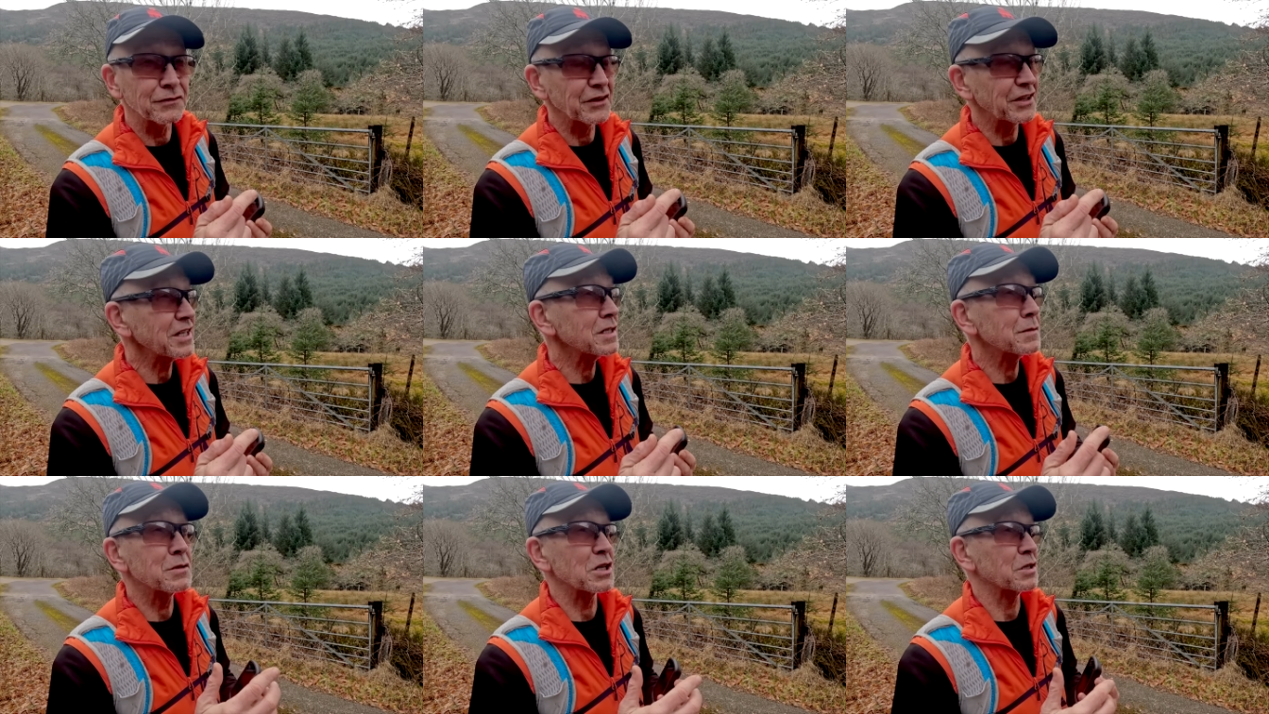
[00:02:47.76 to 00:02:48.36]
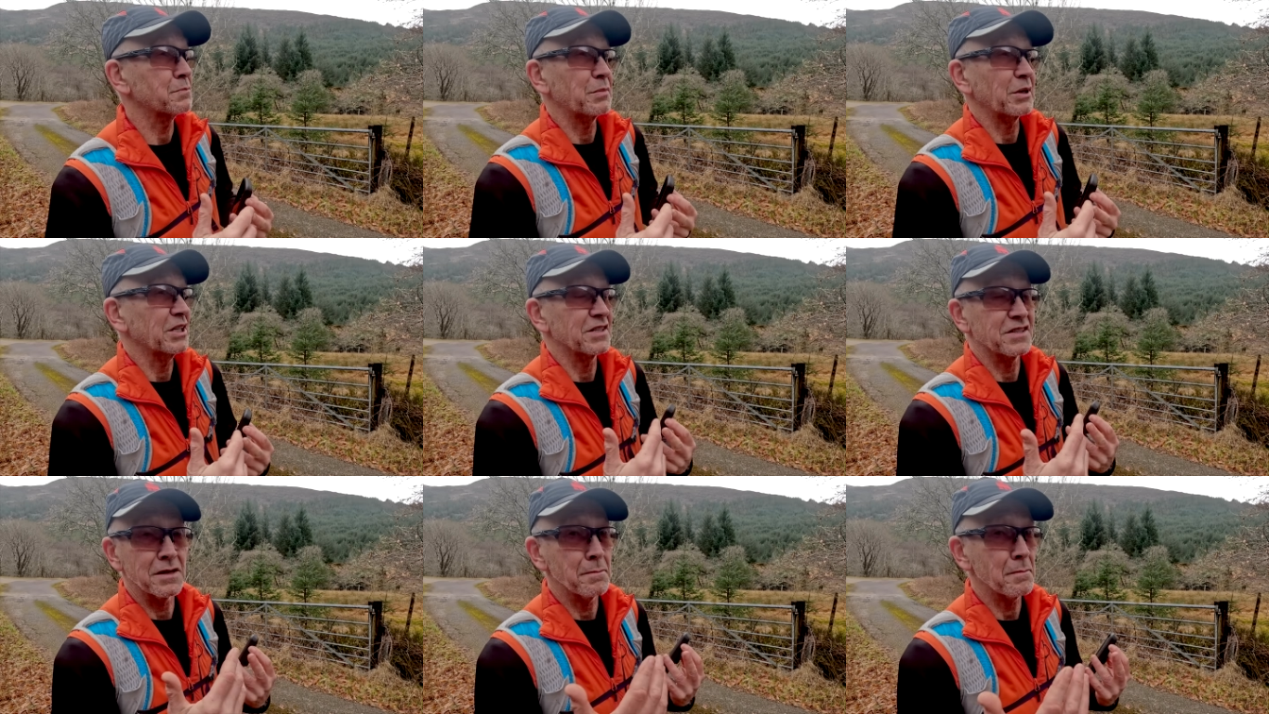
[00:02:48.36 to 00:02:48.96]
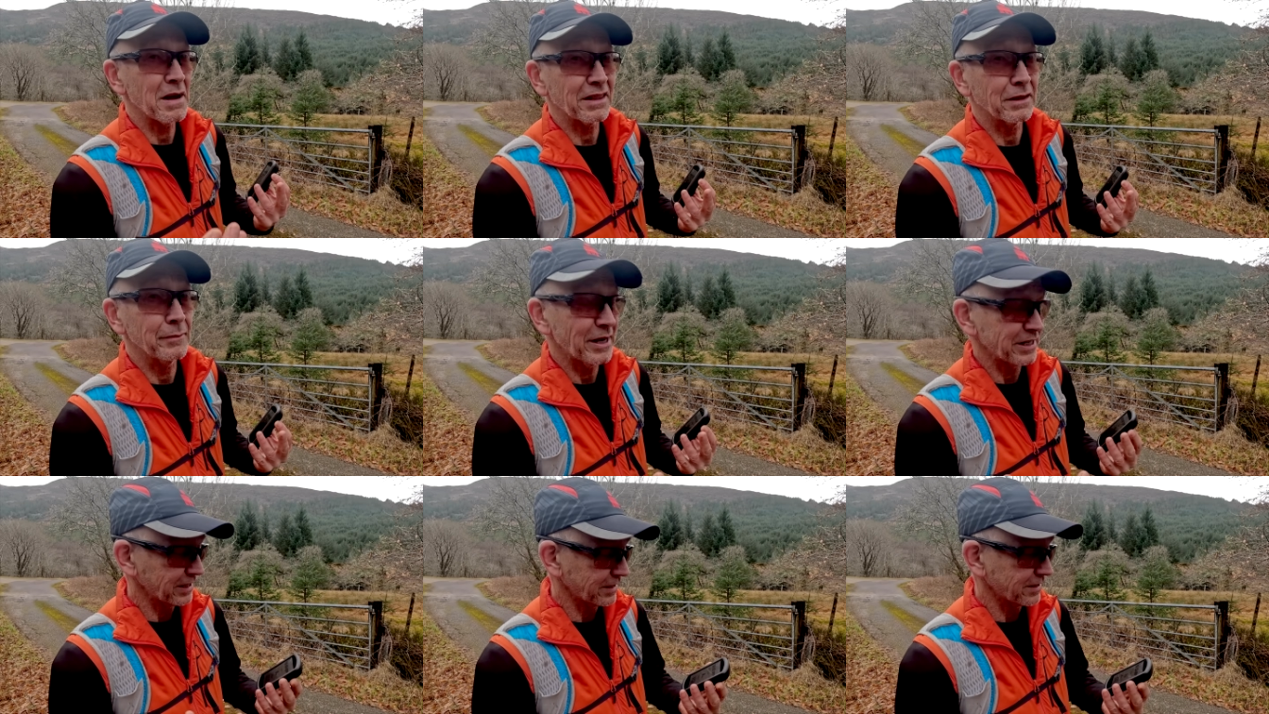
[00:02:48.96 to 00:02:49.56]
for this just because the
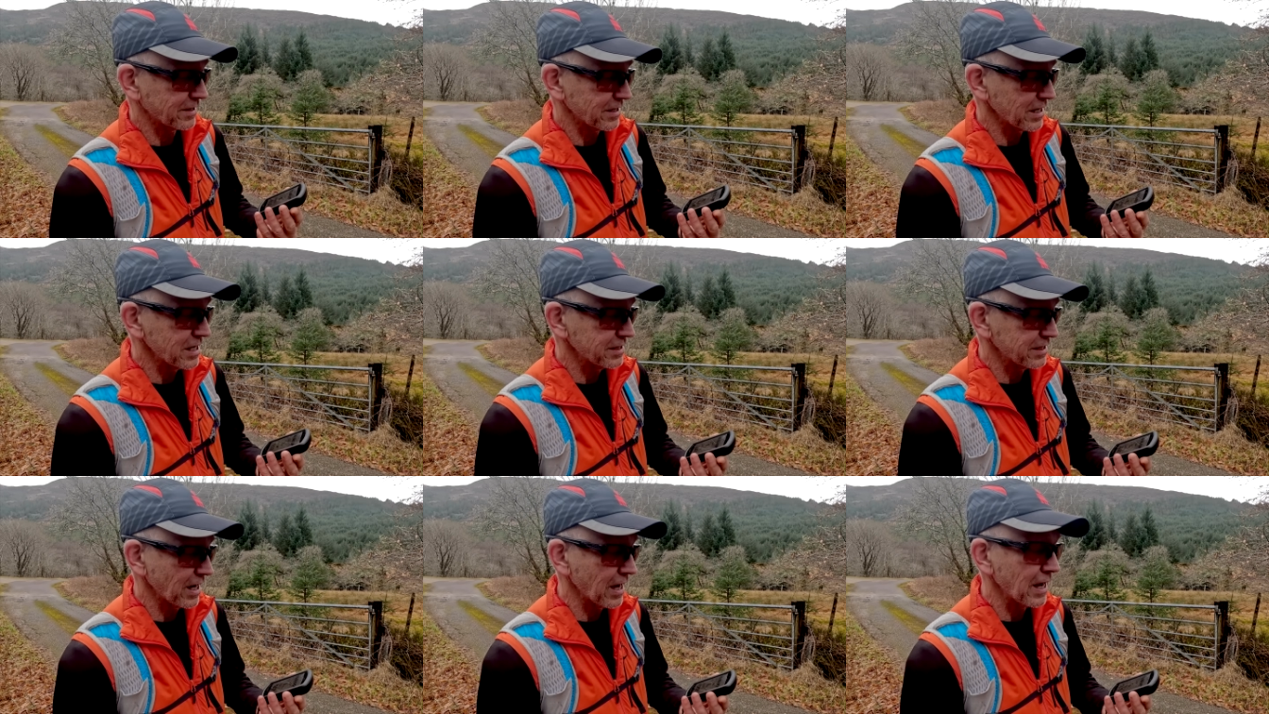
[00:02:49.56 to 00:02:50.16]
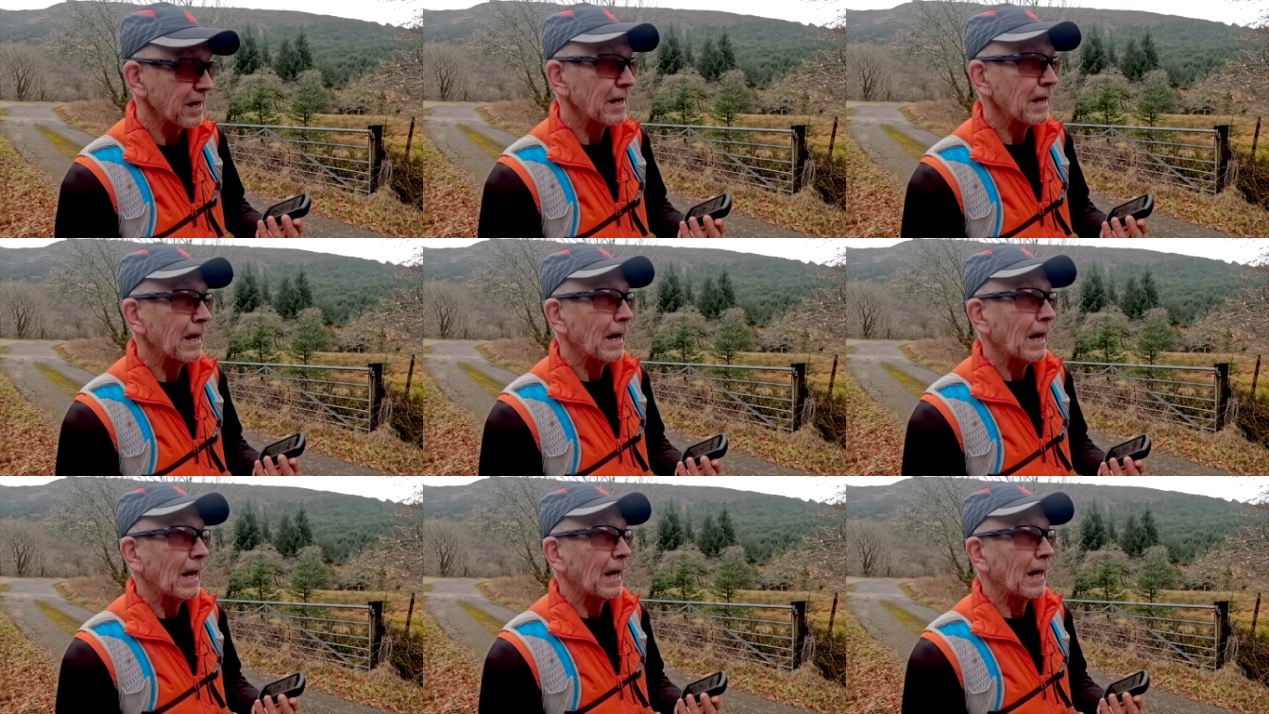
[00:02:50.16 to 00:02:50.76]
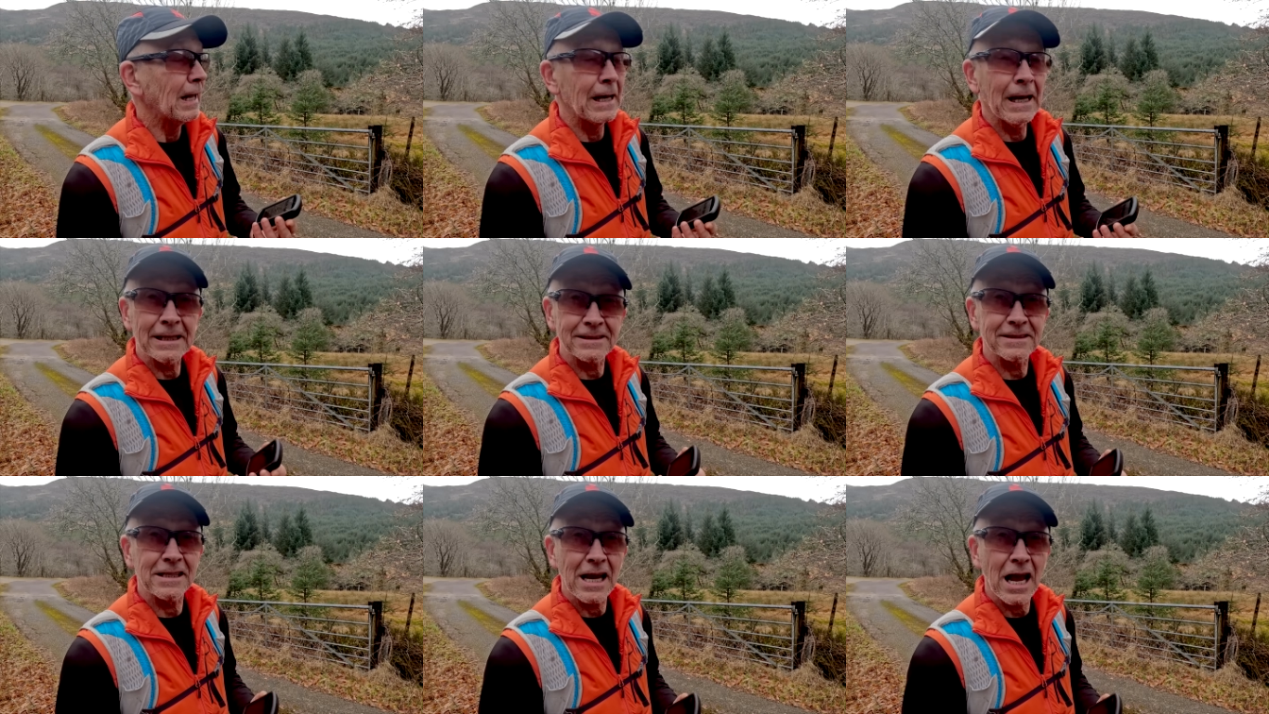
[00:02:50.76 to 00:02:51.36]
mathematics is easier. Uh,
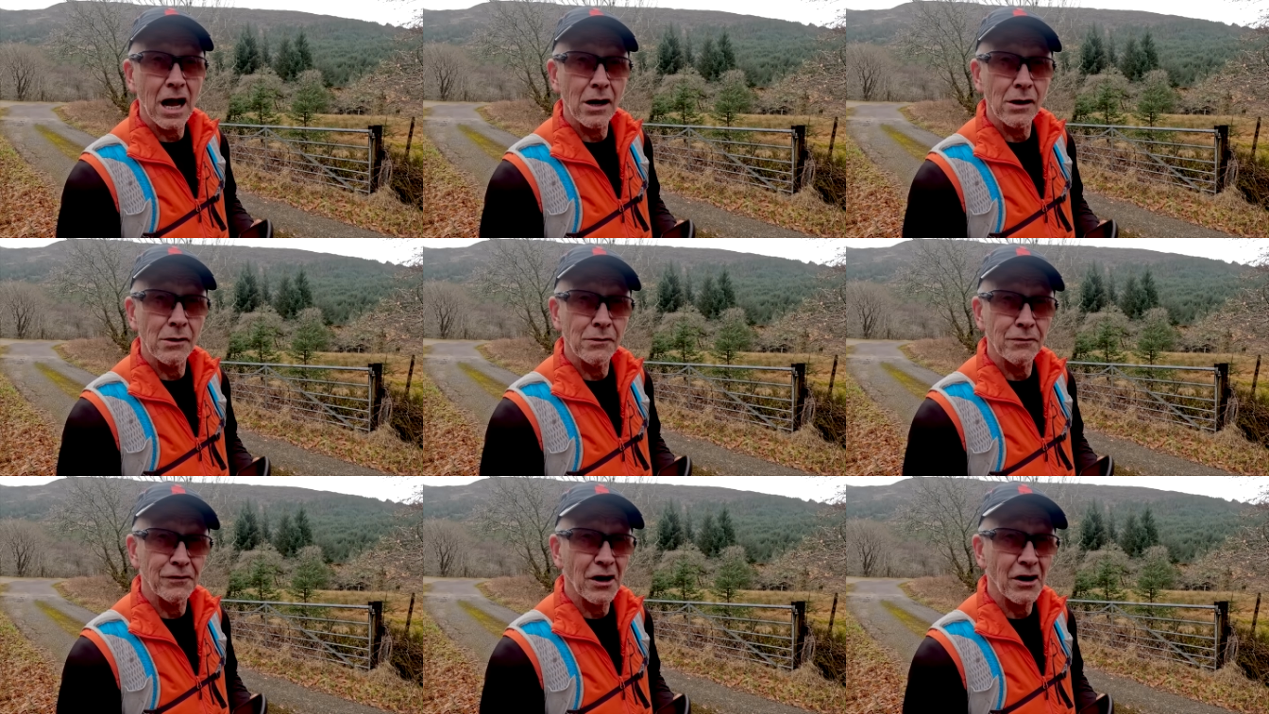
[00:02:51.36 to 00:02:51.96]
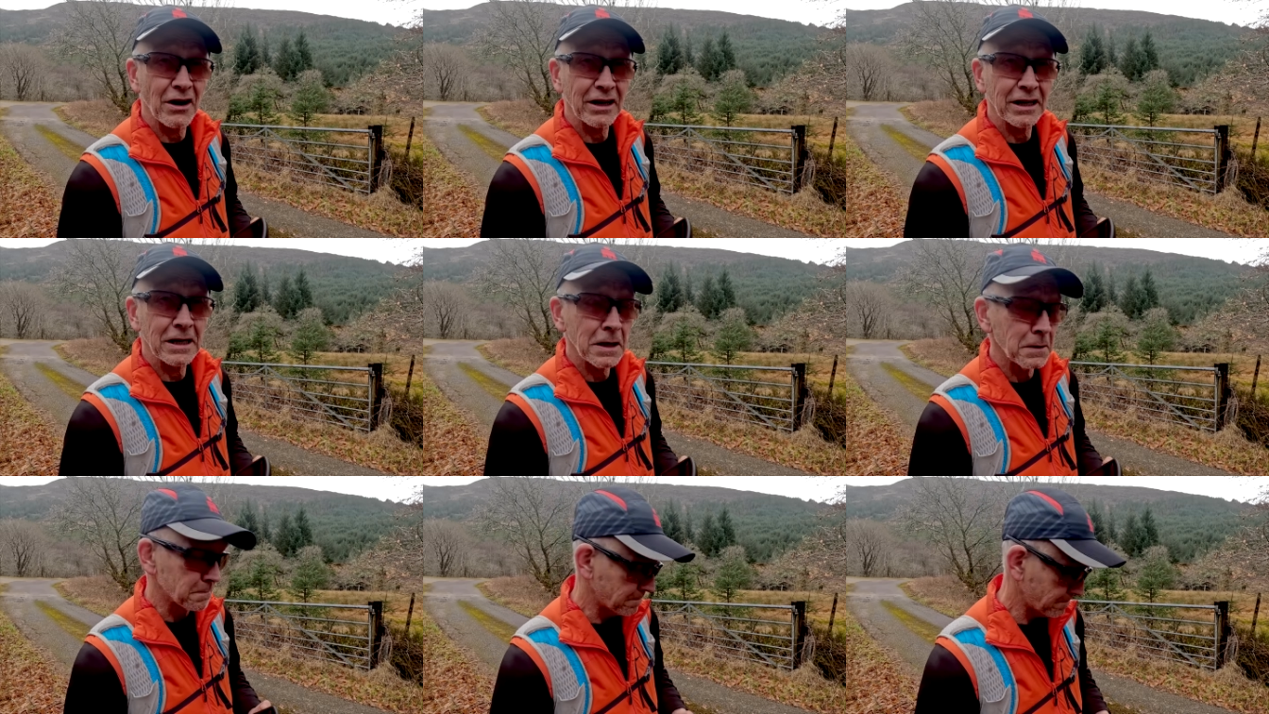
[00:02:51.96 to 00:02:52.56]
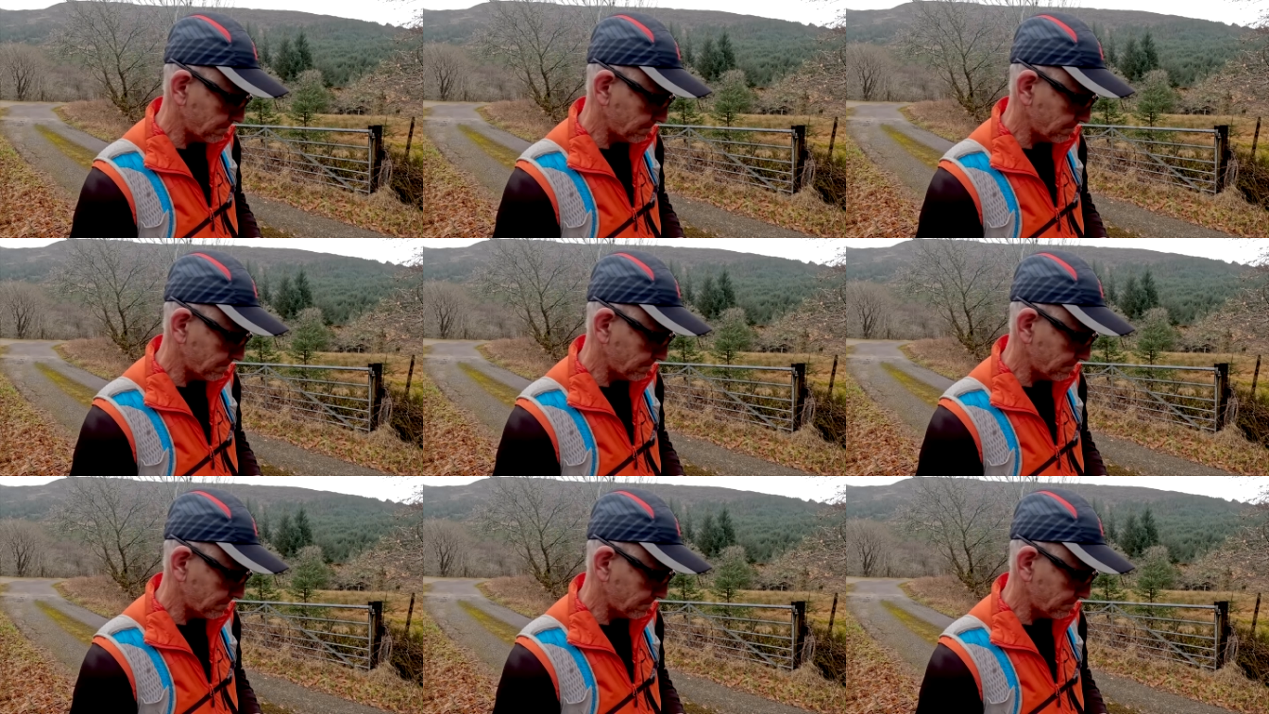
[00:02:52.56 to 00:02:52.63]
let's see how far I can go.